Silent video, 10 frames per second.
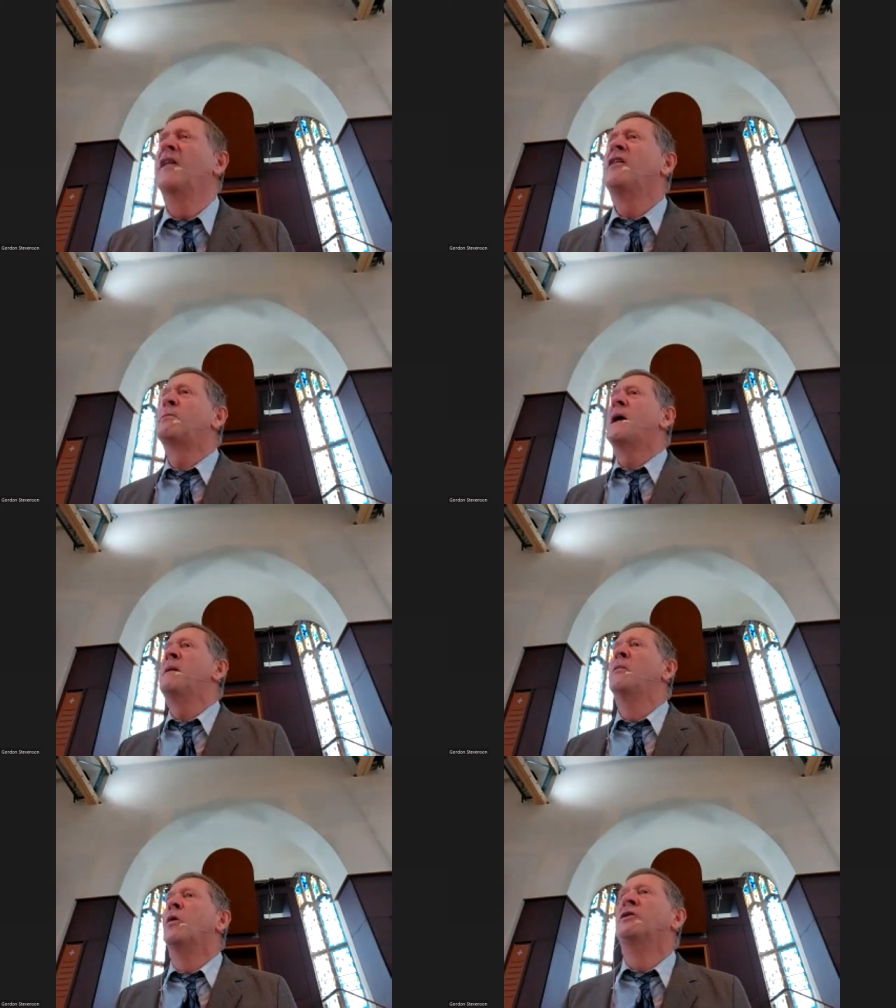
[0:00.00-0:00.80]
and
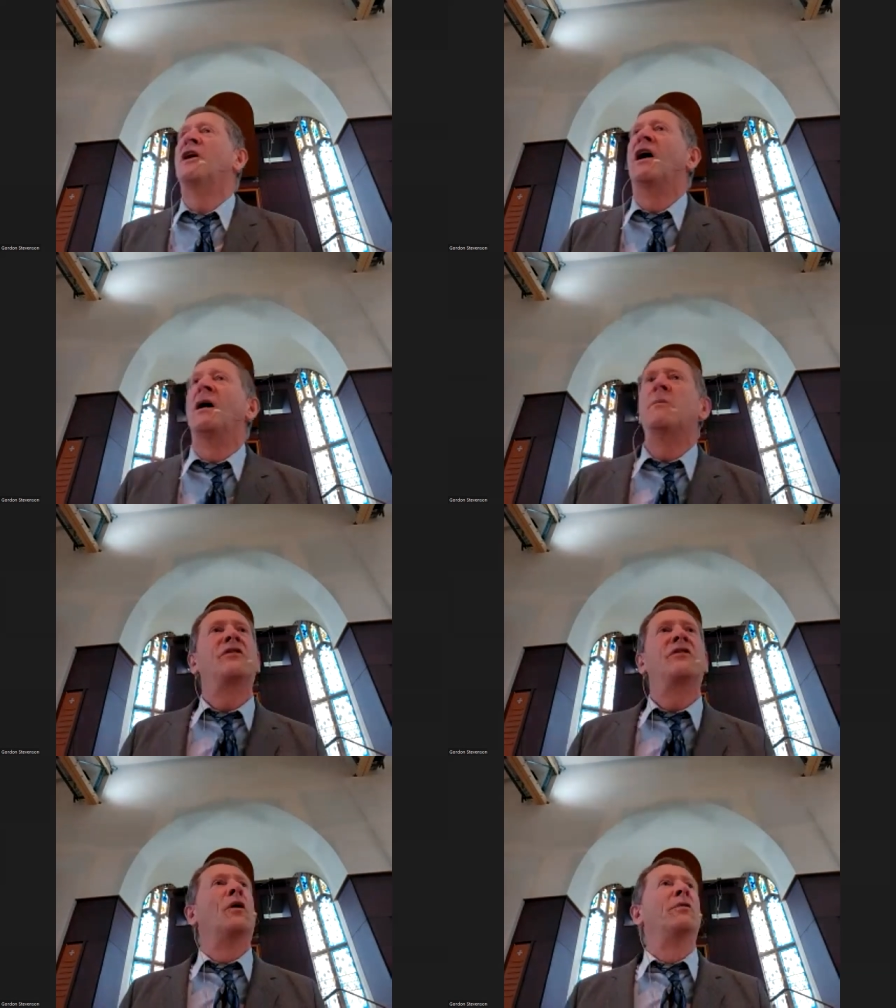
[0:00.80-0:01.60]
spend more time
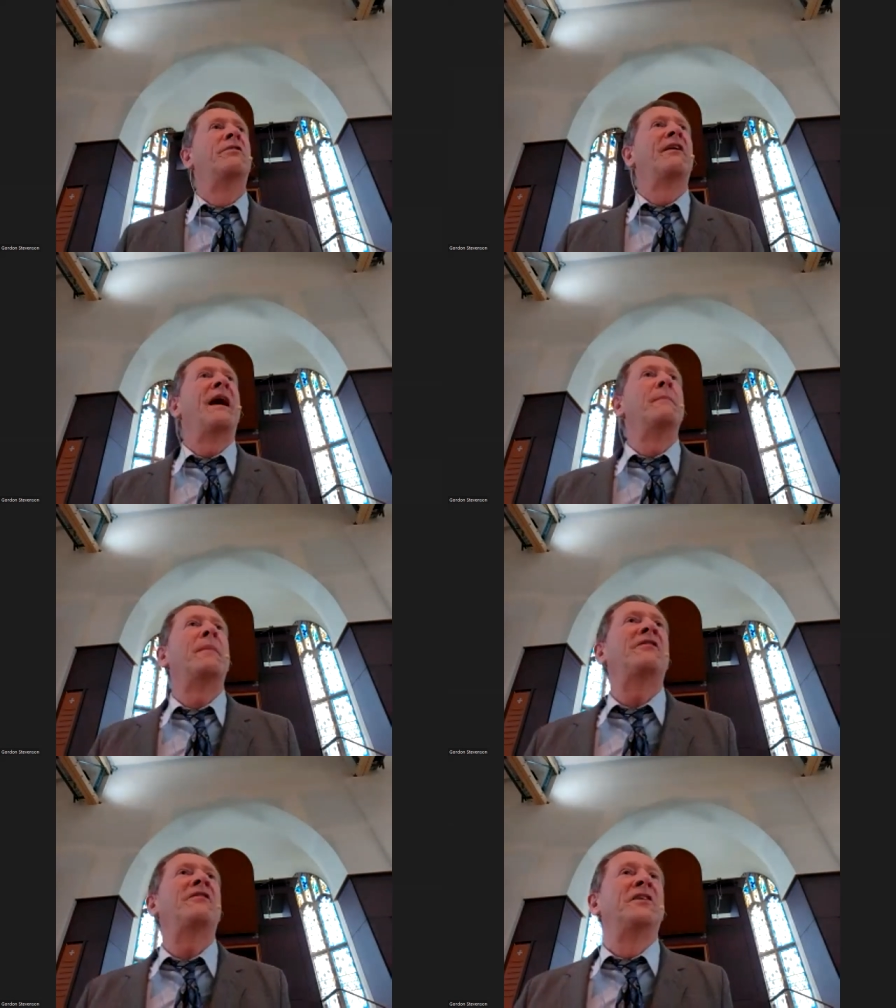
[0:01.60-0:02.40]
with God's
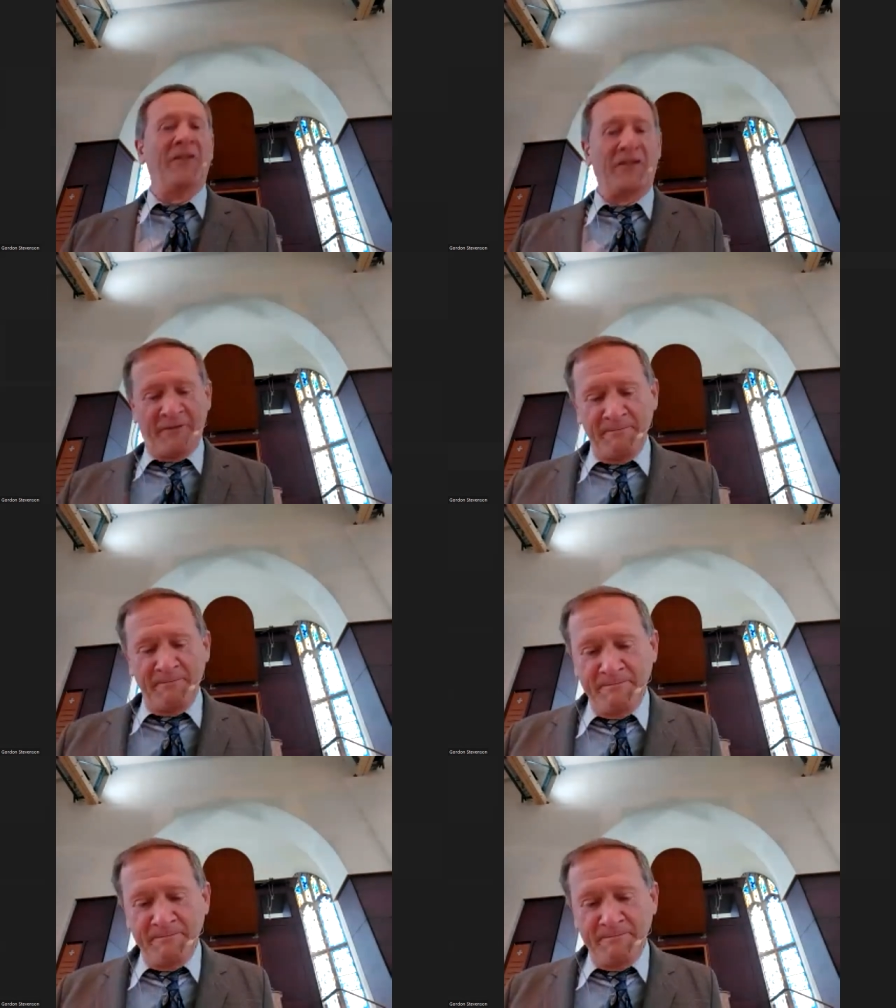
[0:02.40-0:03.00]
ambassadors.